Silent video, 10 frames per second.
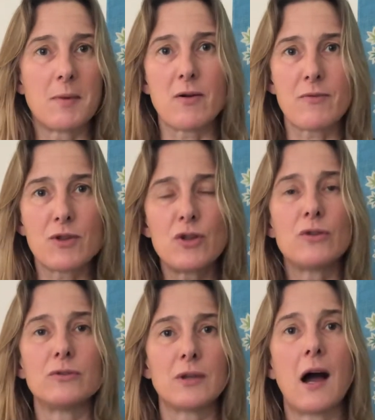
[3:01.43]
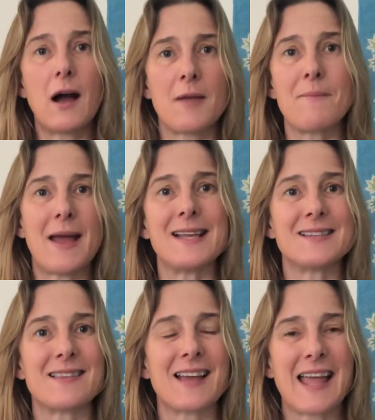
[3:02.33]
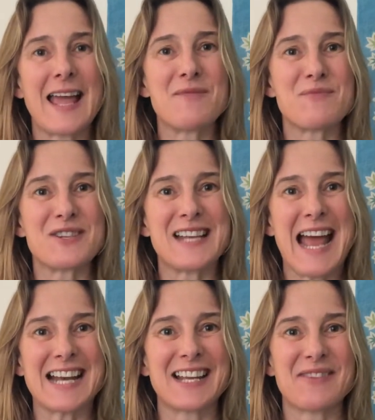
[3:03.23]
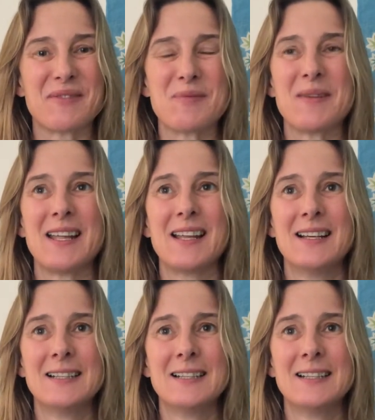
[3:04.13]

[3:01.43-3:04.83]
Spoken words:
a huge high base that Cambridge had given me.